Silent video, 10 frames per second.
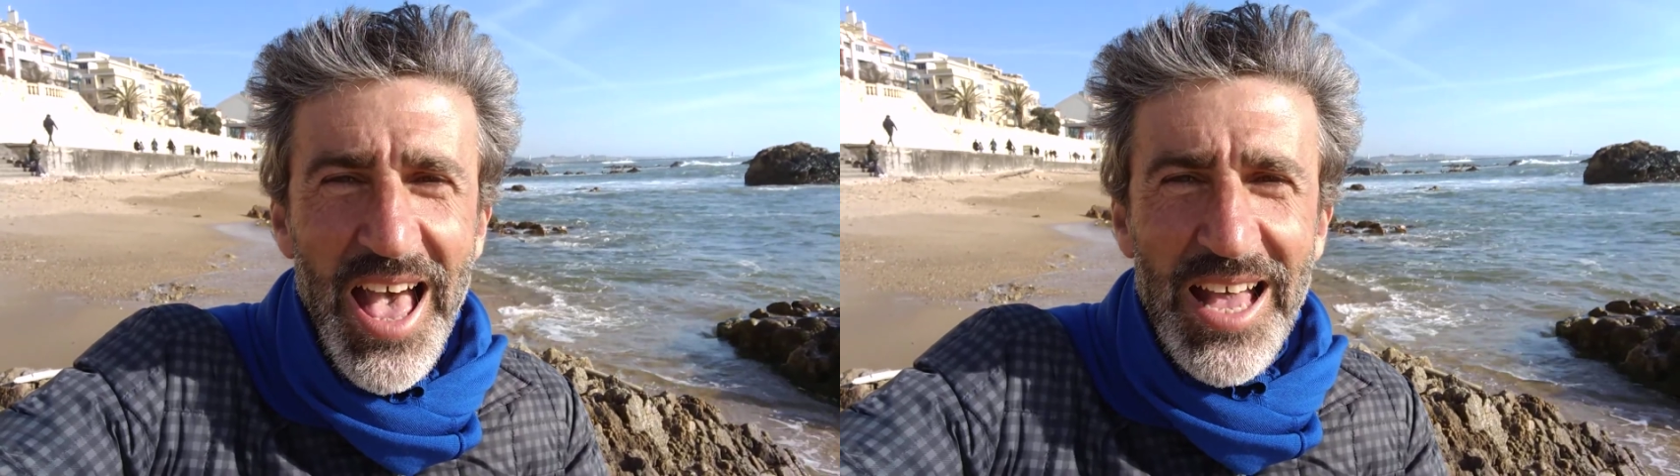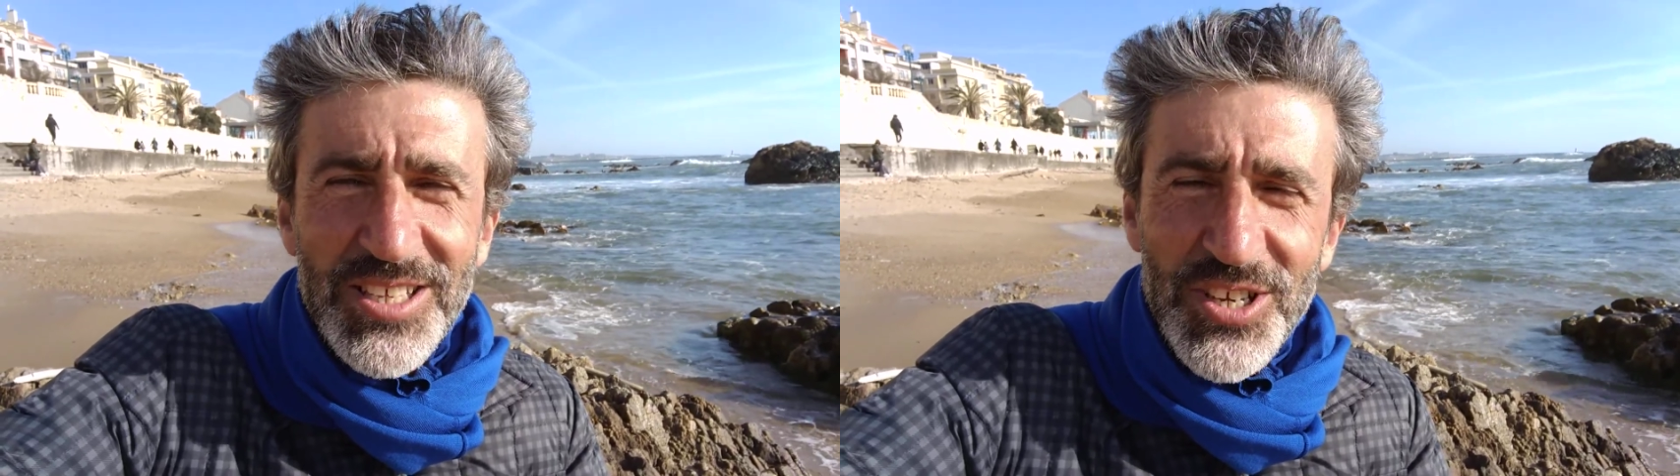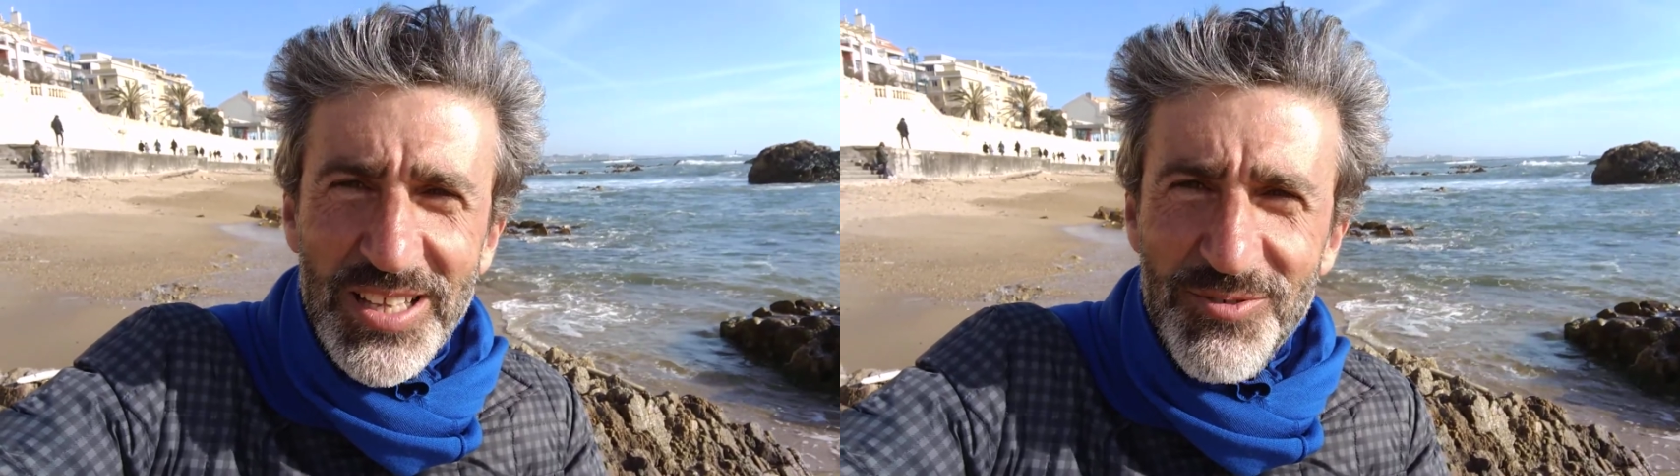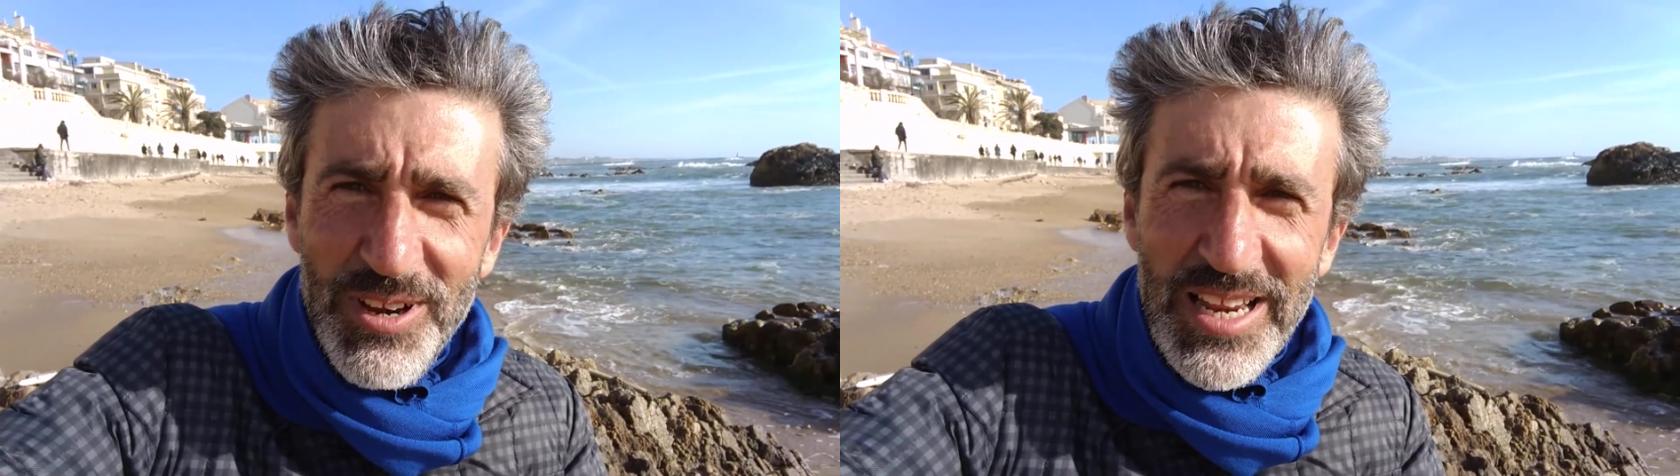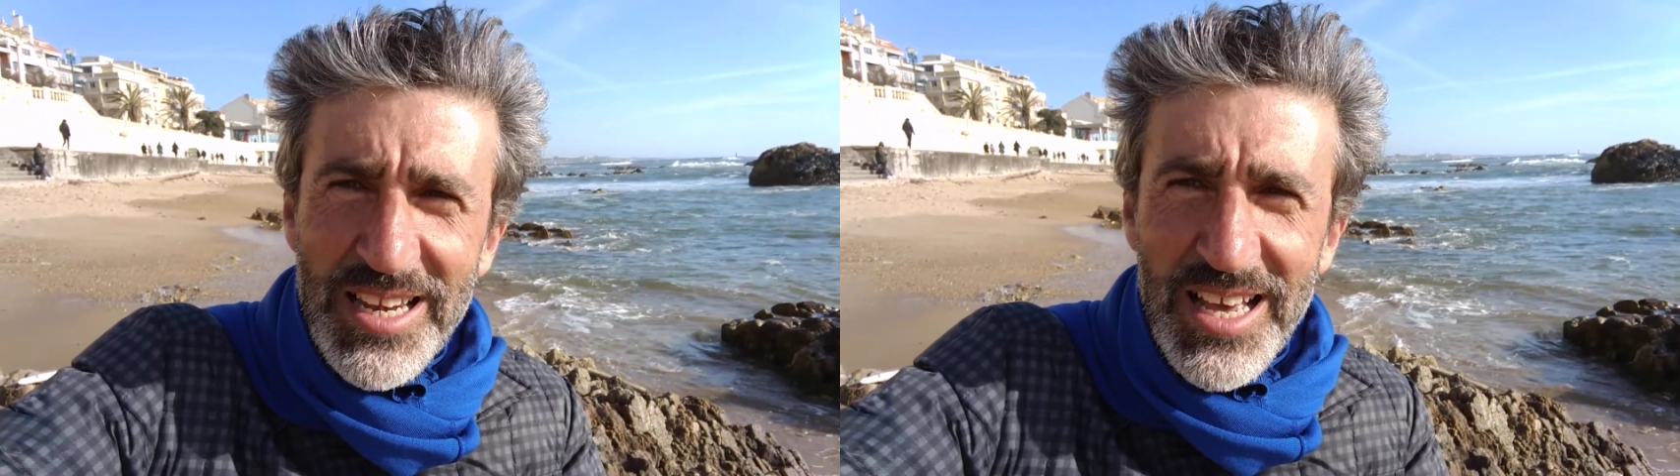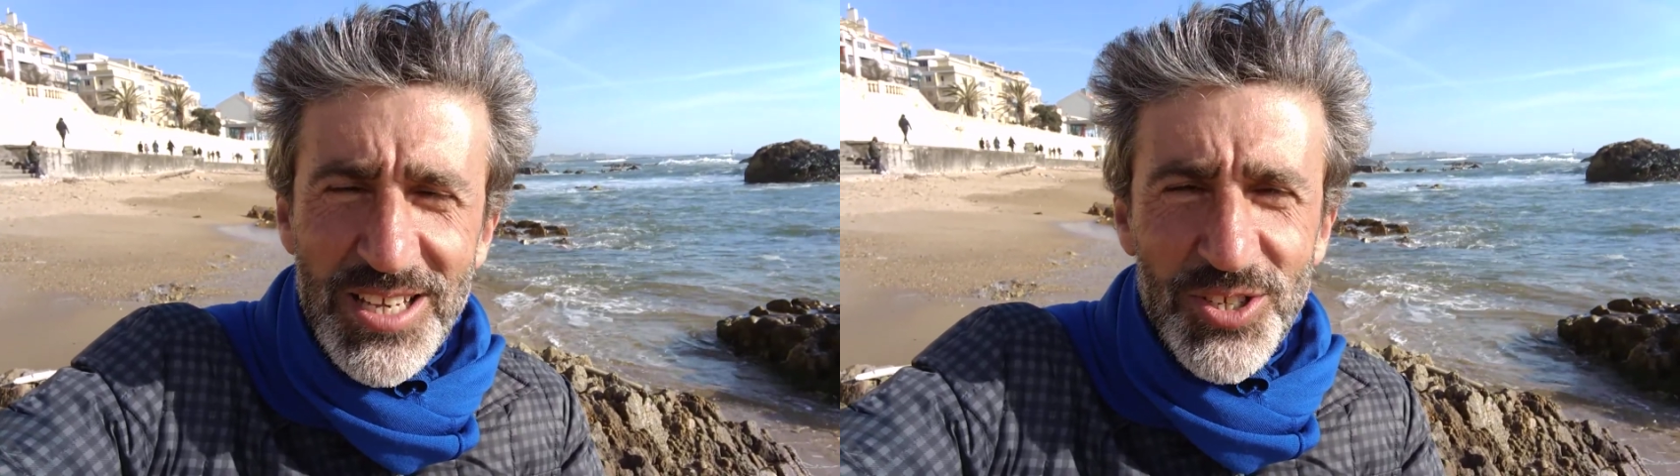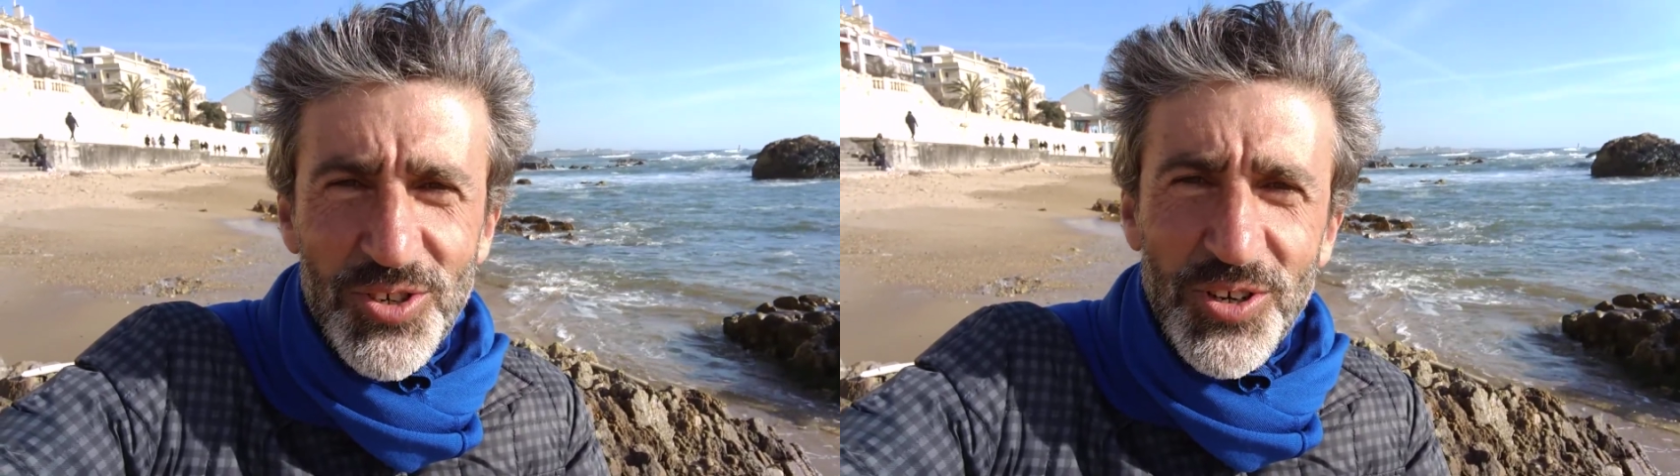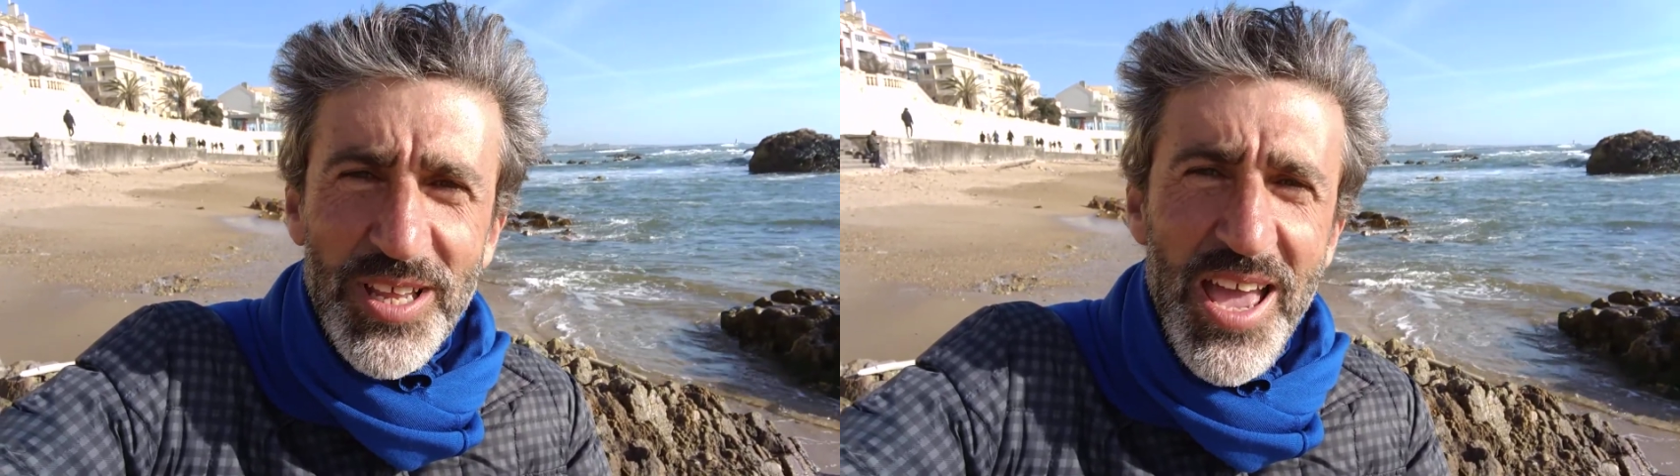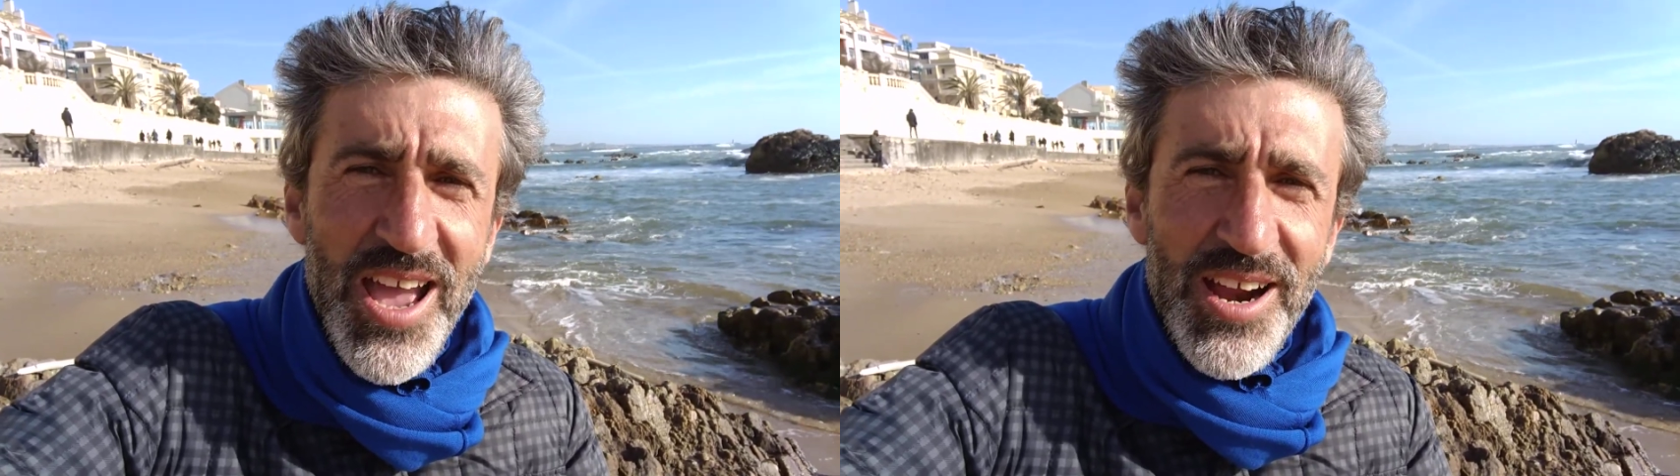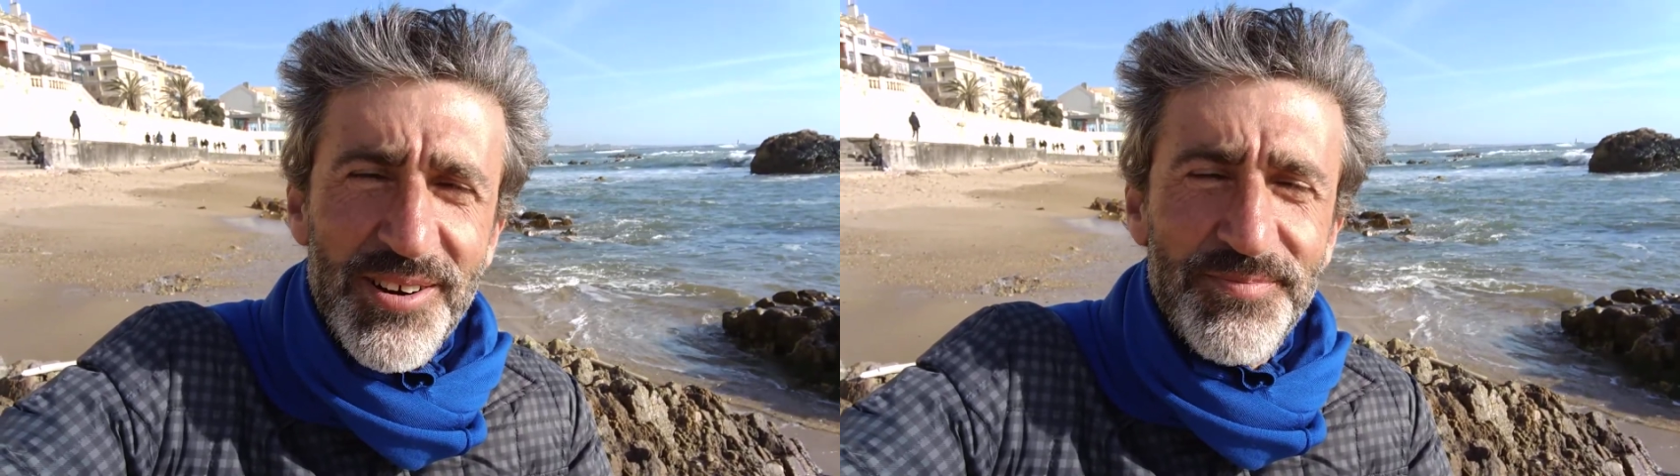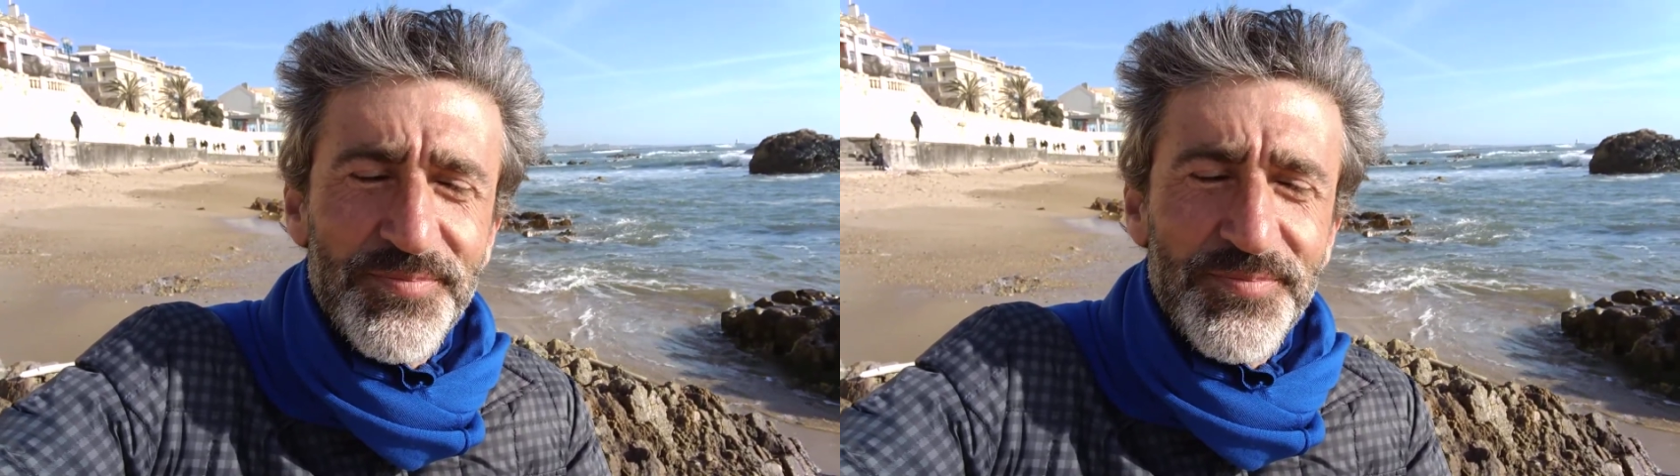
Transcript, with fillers: and she had really nice short hair.